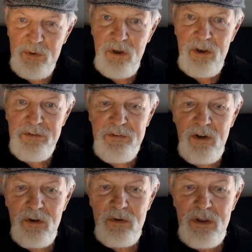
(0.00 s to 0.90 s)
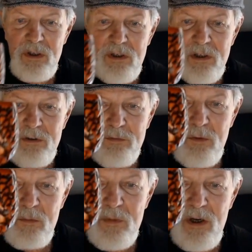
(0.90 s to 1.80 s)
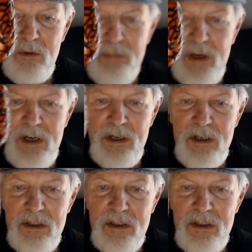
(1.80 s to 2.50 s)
also is from Albania,